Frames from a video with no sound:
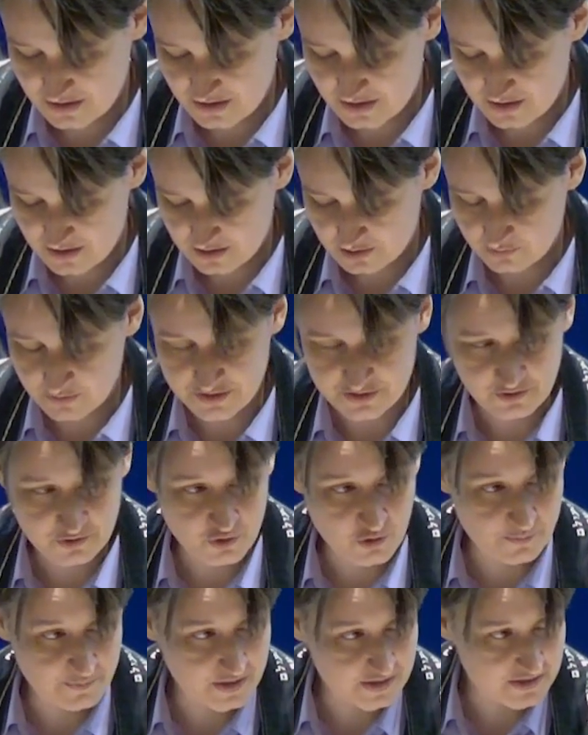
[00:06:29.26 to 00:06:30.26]
Whether
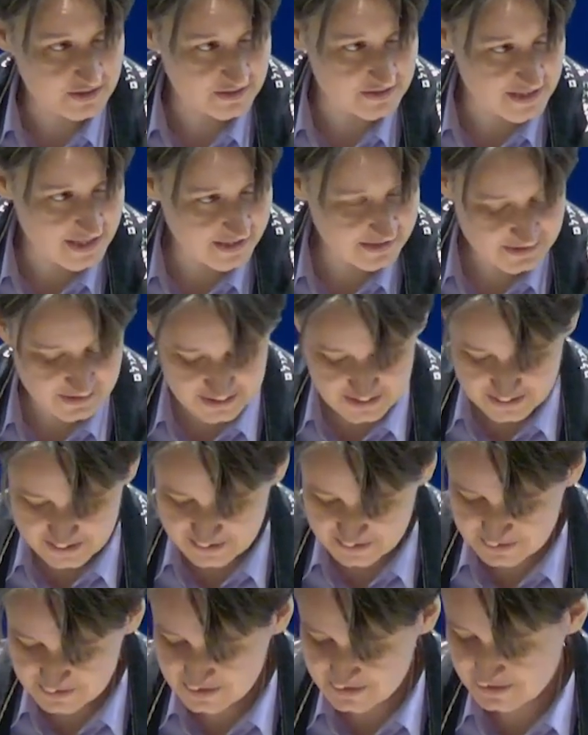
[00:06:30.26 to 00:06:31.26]
you're meeting
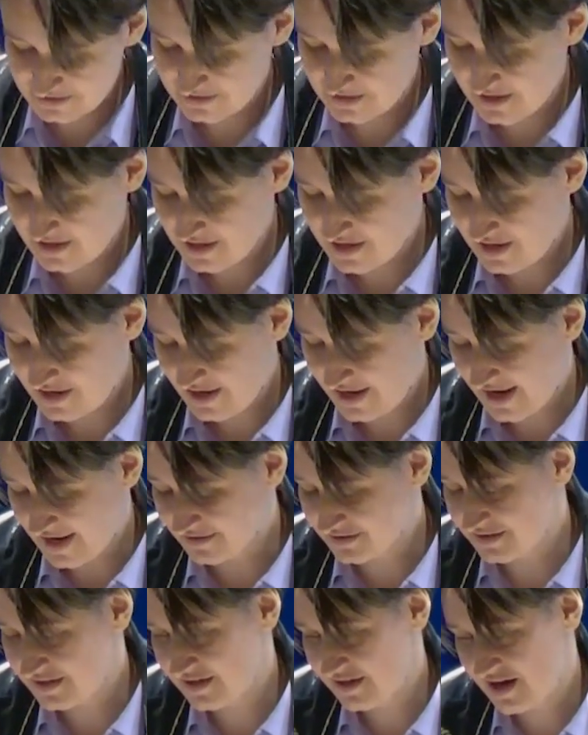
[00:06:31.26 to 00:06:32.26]
deadlines,
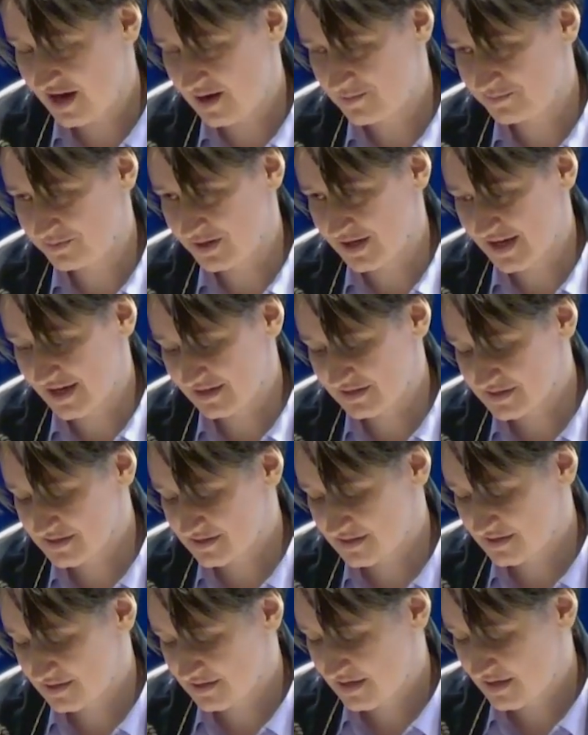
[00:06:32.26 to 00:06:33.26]
handling
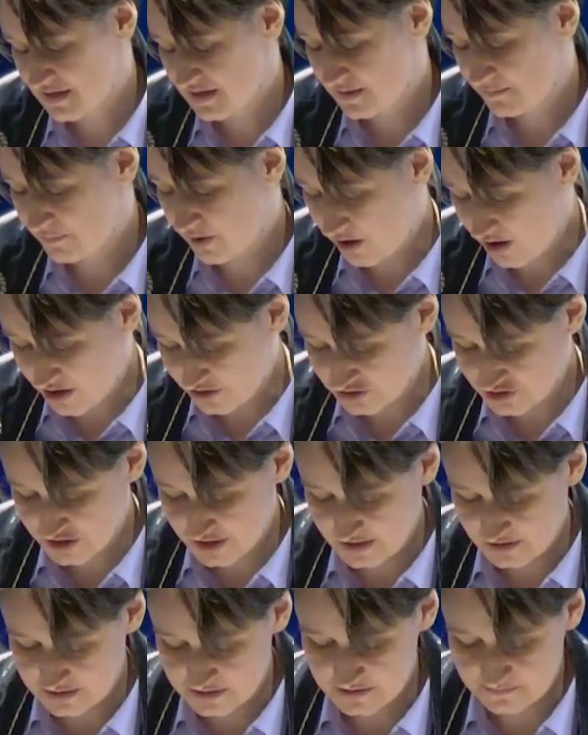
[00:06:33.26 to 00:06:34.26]
complex
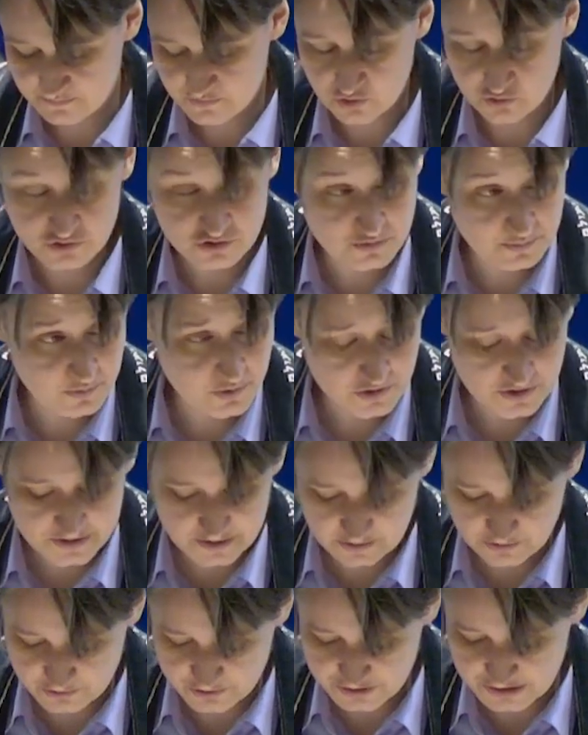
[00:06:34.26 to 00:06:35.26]
projects, or supporting
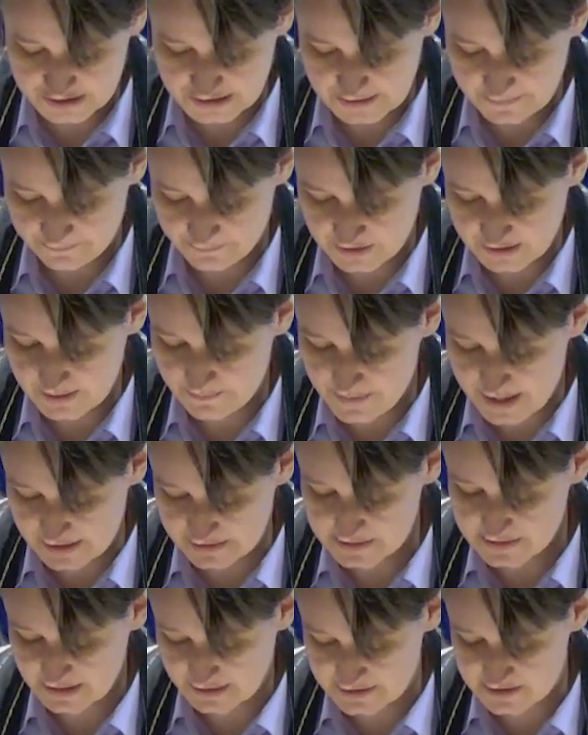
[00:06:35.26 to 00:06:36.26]
your team, the
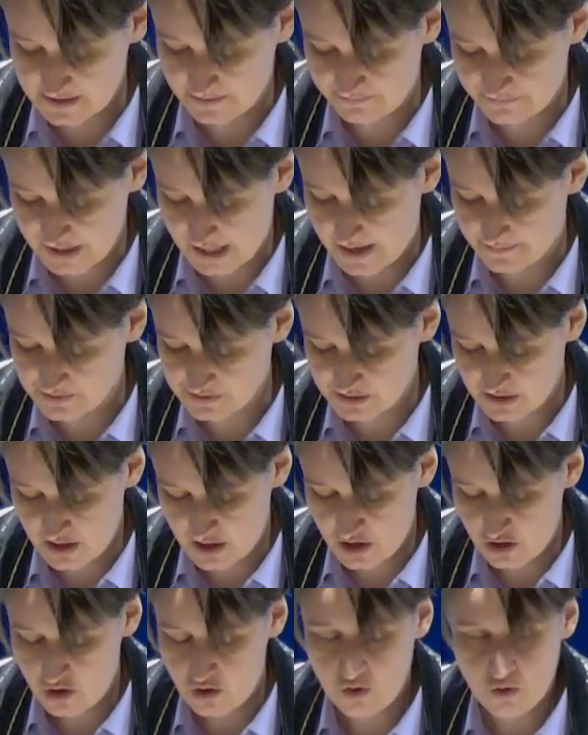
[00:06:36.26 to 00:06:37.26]
demands can sometimes
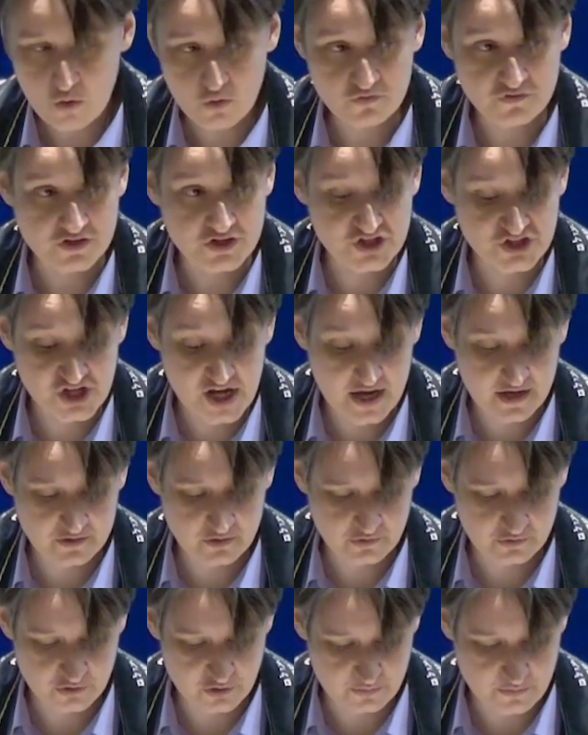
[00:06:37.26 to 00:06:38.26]

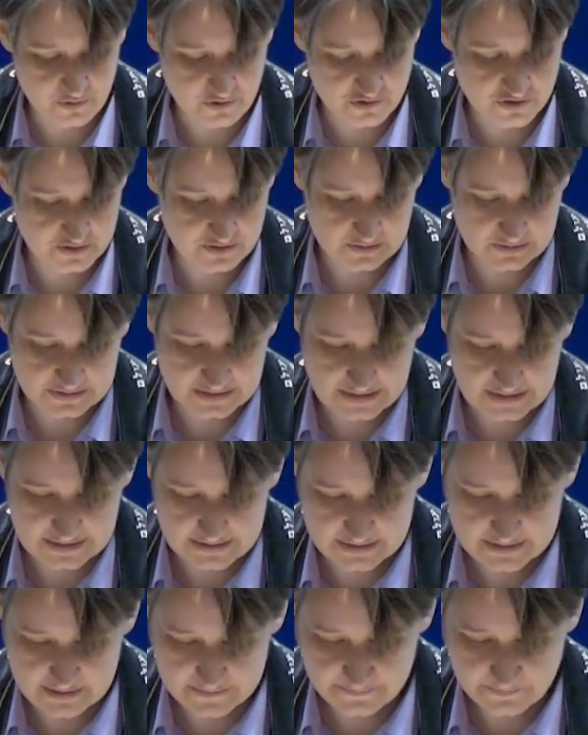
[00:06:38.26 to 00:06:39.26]
overshadow your personal
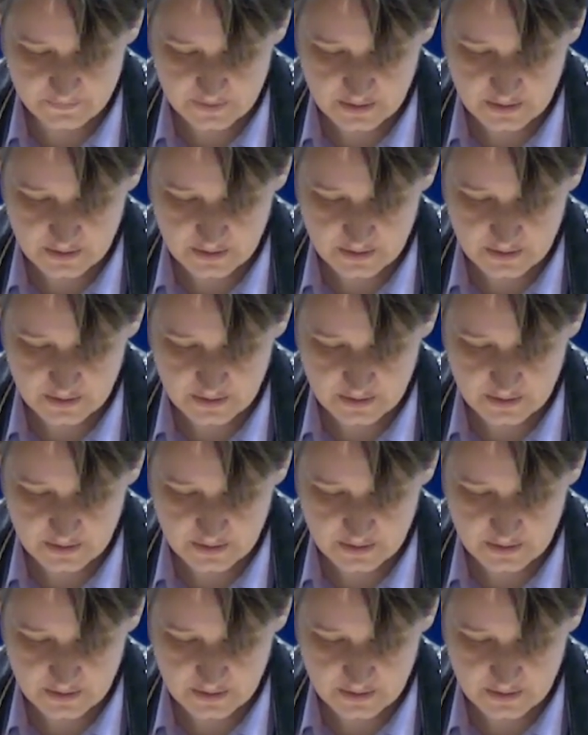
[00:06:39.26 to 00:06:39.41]
needs.